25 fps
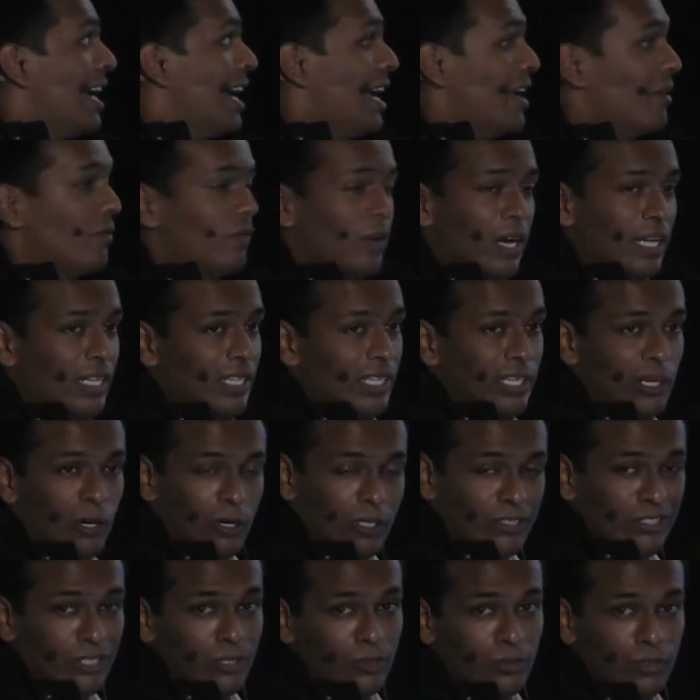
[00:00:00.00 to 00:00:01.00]
And finally,
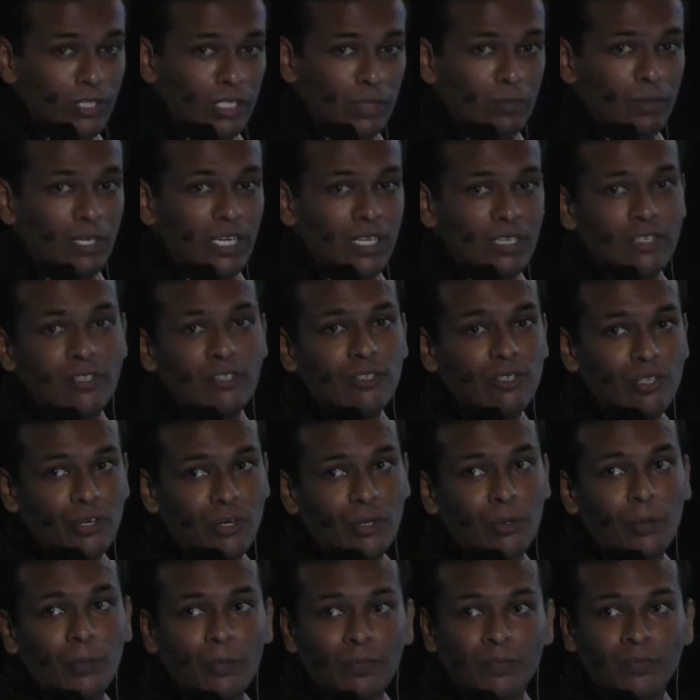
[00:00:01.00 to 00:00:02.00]
also to debug.
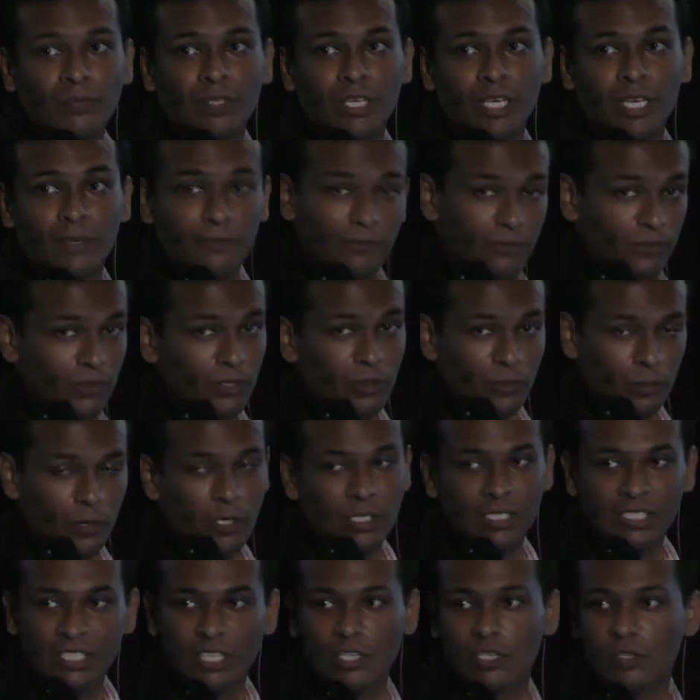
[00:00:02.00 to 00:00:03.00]
So if your
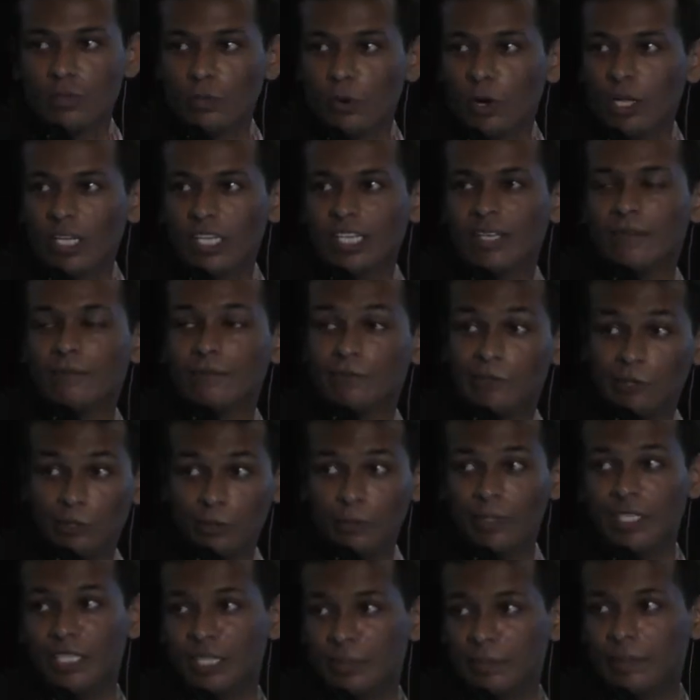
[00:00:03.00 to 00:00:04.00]
models are small enough
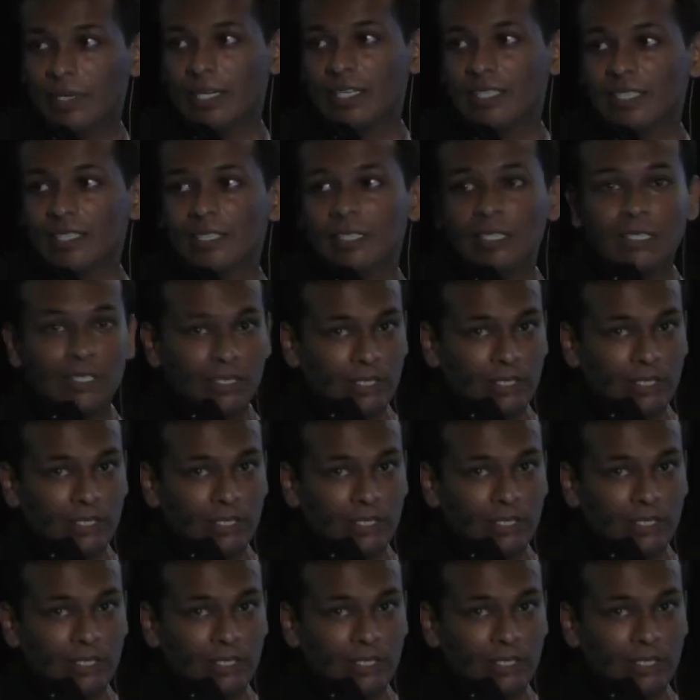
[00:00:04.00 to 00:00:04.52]
to be debugged,